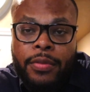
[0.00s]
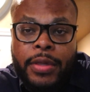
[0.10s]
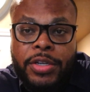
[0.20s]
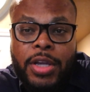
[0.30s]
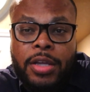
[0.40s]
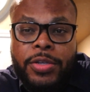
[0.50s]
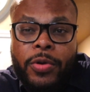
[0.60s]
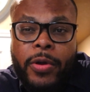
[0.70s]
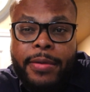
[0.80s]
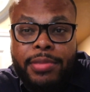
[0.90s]
There's
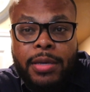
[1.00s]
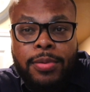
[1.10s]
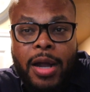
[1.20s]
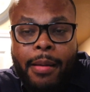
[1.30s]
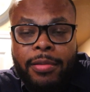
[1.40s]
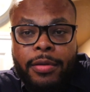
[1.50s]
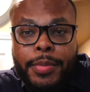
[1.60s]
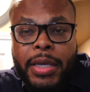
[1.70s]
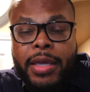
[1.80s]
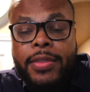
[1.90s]
also a big
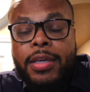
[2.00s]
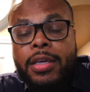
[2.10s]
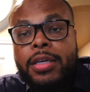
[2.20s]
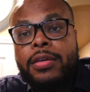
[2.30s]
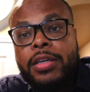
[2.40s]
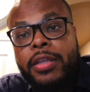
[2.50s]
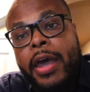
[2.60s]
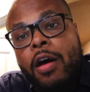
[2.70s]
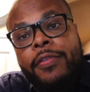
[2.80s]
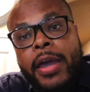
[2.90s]
problem in the in the
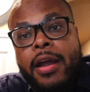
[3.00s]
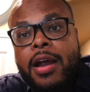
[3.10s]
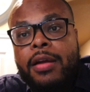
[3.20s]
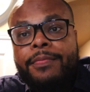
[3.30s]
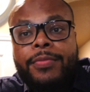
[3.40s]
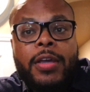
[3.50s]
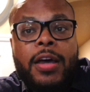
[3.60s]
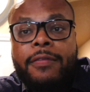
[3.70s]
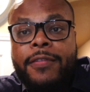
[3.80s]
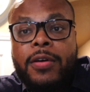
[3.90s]
healthcare
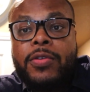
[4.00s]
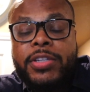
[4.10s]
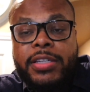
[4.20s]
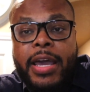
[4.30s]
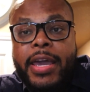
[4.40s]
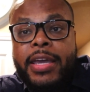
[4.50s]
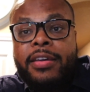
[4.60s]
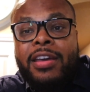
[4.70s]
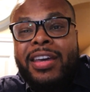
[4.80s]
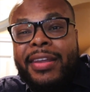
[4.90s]
uh, field today,
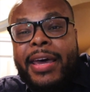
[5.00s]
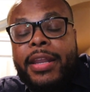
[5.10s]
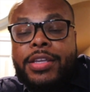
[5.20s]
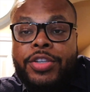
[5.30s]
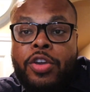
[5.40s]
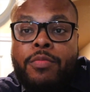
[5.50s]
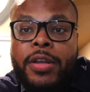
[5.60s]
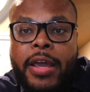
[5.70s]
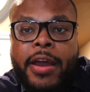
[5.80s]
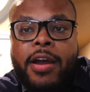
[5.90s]
and that is
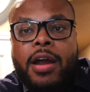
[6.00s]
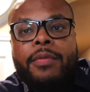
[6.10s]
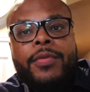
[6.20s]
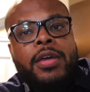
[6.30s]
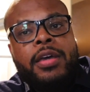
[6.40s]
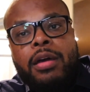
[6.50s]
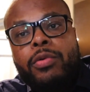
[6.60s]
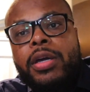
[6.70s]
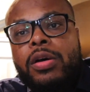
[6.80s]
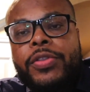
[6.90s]
human error. And
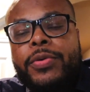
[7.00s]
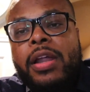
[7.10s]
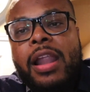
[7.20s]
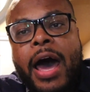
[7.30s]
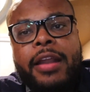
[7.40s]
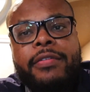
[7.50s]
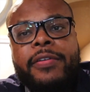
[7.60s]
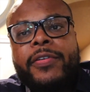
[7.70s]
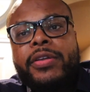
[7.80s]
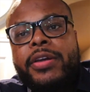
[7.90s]
we go through a lot of
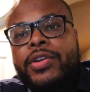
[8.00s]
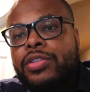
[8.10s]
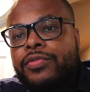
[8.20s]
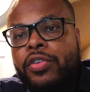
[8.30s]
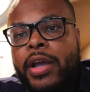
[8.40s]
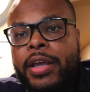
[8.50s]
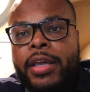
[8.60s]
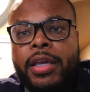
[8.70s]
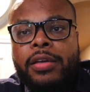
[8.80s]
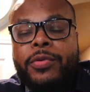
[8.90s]
different years of
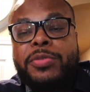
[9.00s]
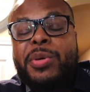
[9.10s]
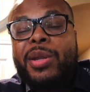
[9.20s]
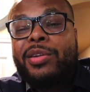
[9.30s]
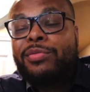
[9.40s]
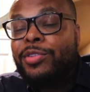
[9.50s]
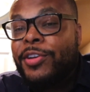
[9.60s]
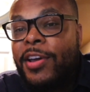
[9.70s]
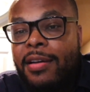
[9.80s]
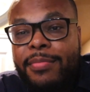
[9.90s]
training. We spend a
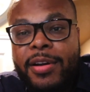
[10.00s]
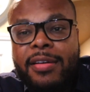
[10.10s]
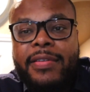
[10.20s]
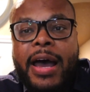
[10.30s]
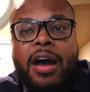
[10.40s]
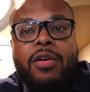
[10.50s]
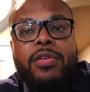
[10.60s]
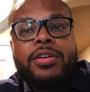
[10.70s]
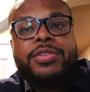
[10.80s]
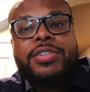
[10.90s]
number of
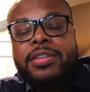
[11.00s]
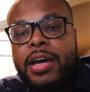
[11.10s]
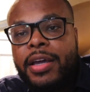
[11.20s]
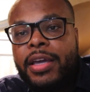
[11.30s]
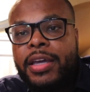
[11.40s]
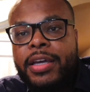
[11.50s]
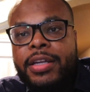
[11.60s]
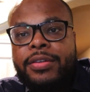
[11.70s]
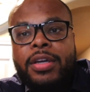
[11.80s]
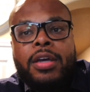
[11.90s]
hours
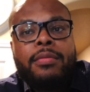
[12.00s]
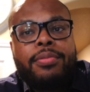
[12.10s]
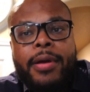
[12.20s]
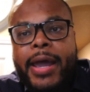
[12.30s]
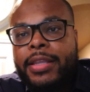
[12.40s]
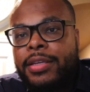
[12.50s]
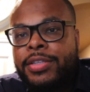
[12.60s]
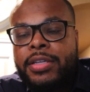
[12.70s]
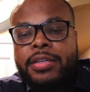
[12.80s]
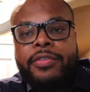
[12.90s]
studying,
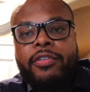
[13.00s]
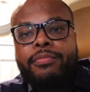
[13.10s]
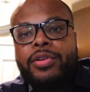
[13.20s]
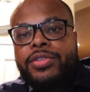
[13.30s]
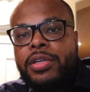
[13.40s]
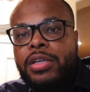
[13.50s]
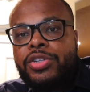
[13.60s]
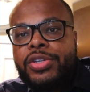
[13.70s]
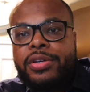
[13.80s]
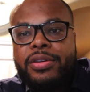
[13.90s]
practicing different
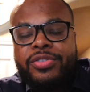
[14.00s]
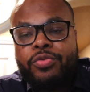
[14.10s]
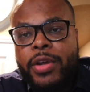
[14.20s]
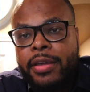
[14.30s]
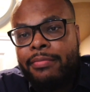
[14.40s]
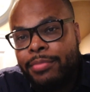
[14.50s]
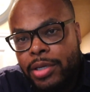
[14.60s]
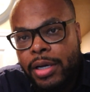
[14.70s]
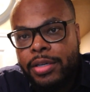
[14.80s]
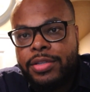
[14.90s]
procedures, reading
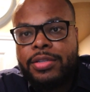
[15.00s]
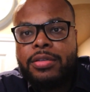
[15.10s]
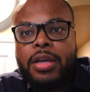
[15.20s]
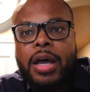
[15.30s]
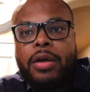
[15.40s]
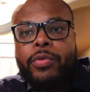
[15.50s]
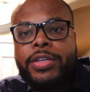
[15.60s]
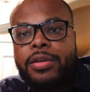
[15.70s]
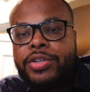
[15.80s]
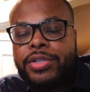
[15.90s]
books, uh,
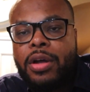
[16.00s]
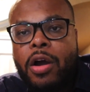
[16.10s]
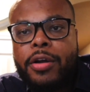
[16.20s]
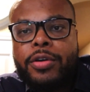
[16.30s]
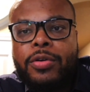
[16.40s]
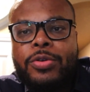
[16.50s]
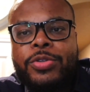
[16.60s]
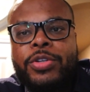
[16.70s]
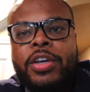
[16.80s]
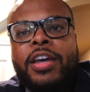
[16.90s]
researching
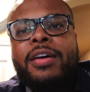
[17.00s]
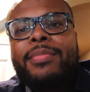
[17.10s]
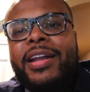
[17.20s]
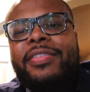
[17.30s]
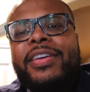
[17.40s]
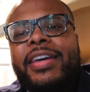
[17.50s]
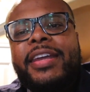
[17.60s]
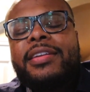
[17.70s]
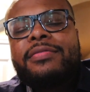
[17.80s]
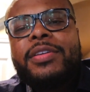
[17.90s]
articles. But at the
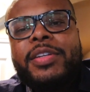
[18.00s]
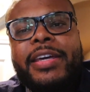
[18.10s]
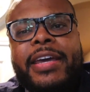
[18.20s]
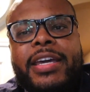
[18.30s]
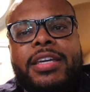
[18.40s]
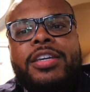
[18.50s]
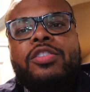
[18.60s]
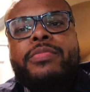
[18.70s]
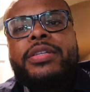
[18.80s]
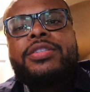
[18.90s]
end of the day,
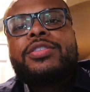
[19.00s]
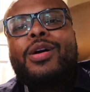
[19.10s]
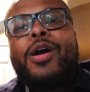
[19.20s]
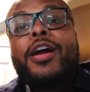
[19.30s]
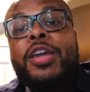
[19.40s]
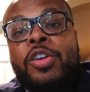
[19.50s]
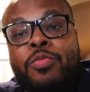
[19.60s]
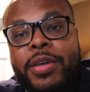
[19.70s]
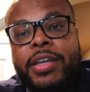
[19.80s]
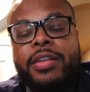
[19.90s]
humans are
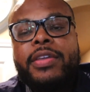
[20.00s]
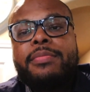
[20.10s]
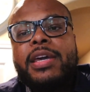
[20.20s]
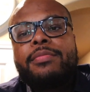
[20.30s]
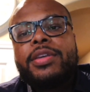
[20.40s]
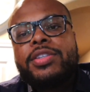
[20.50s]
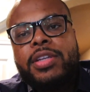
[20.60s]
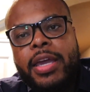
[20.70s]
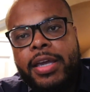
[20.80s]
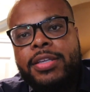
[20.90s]
human. They make
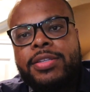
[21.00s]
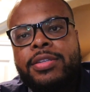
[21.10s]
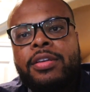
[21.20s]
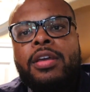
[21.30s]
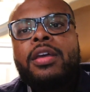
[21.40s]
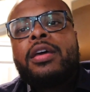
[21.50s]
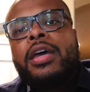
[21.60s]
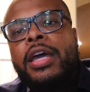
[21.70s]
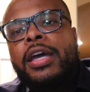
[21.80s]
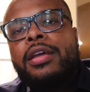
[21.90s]
mistakes.
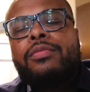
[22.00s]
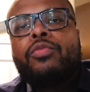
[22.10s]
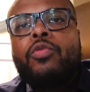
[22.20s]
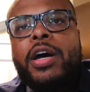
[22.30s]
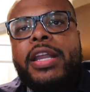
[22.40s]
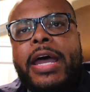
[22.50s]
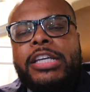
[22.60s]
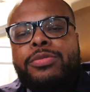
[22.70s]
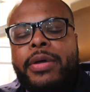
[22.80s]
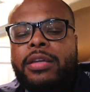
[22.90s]
And one
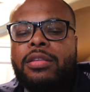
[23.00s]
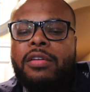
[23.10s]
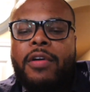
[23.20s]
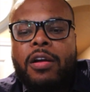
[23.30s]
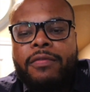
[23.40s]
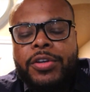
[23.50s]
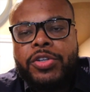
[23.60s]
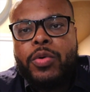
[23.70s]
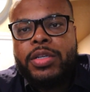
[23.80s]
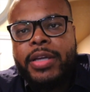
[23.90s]
aspect of
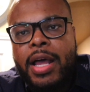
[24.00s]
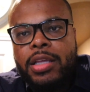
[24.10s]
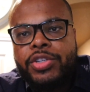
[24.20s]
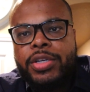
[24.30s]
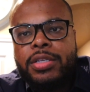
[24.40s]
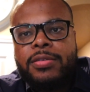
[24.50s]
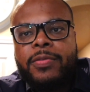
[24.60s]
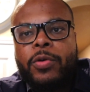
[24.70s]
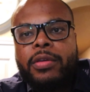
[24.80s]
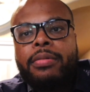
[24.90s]
artificial intelligence
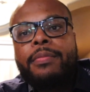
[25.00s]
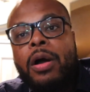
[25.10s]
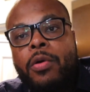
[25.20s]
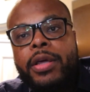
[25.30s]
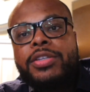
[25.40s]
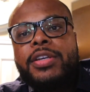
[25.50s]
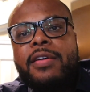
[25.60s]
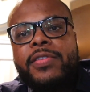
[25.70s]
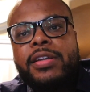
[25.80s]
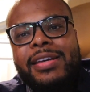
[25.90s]
for the proponents
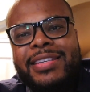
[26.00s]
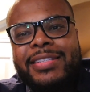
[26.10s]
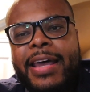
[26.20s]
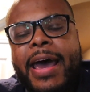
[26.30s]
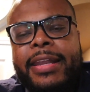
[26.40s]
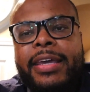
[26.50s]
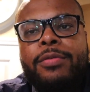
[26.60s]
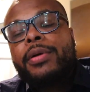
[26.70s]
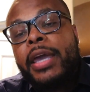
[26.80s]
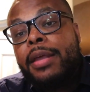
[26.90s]
of it is that
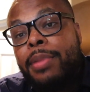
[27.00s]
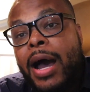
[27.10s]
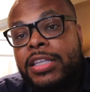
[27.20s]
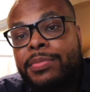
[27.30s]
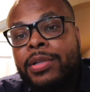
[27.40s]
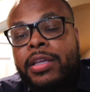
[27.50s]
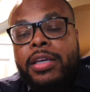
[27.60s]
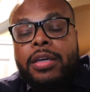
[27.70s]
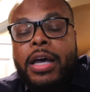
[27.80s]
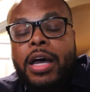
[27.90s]
it can
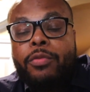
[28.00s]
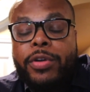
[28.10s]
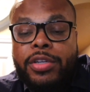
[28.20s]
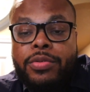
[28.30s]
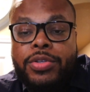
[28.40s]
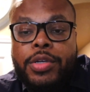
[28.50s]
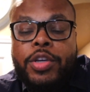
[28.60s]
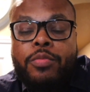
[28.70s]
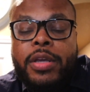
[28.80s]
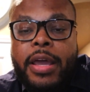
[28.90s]
possibly uh, reduce
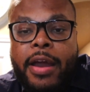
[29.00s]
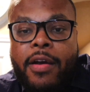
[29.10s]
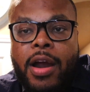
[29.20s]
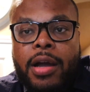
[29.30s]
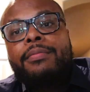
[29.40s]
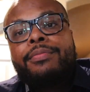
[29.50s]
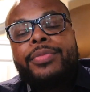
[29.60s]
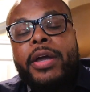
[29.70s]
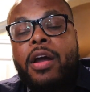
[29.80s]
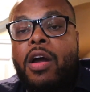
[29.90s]
human error.
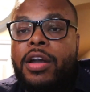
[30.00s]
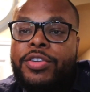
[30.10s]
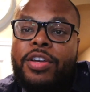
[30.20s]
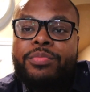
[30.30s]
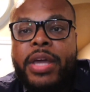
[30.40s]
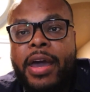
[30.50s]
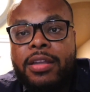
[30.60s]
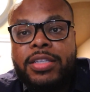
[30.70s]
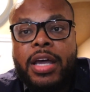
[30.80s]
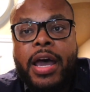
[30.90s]
There are some
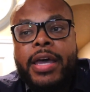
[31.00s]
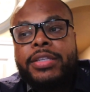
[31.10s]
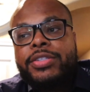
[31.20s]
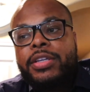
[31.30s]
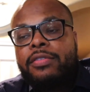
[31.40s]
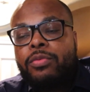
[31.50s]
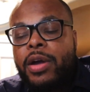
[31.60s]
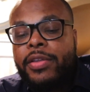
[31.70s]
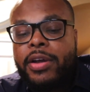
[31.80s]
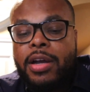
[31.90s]
downsides of
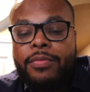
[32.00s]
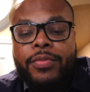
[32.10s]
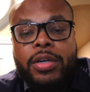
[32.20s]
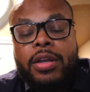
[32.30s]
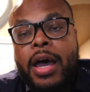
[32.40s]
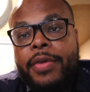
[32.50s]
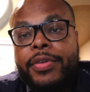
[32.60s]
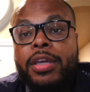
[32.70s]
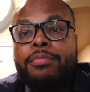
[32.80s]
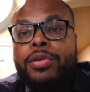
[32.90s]
whether or not
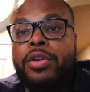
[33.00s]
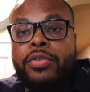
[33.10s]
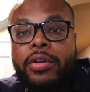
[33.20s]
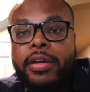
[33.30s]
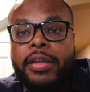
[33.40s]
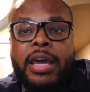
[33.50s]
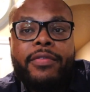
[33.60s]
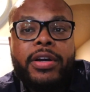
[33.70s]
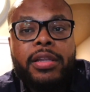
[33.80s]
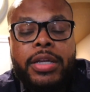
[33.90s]
the computer can have
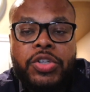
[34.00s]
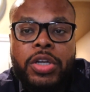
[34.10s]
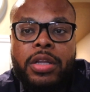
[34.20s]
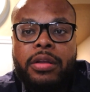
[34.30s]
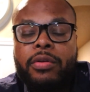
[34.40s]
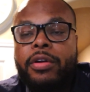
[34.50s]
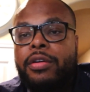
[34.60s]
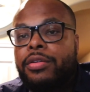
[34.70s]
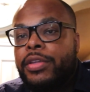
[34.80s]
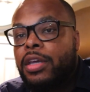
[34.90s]
a glitch in it or
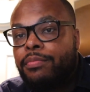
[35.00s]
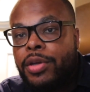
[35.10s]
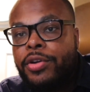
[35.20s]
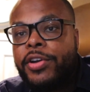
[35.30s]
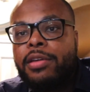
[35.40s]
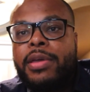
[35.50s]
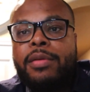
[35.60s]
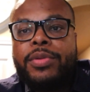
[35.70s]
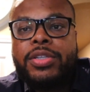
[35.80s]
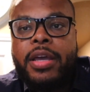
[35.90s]
the computer can
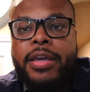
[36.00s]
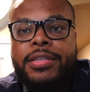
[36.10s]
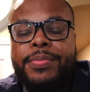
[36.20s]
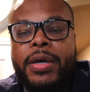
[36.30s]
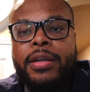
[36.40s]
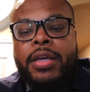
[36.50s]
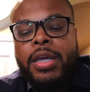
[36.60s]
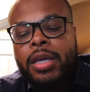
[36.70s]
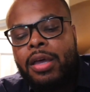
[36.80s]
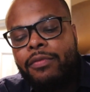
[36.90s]
make mistakes, but
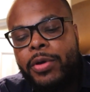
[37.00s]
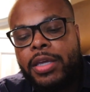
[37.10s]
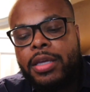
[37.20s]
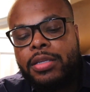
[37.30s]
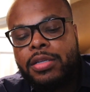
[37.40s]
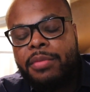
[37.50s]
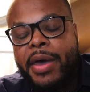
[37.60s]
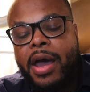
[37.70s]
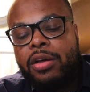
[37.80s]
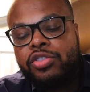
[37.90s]
if we can
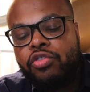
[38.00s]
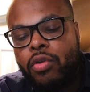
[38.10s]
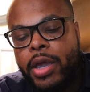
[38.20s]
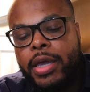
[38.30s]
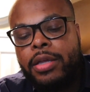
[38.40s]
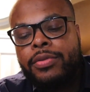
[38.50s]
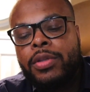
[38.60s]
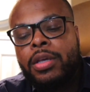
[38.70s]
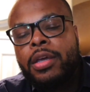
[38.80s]
somehow train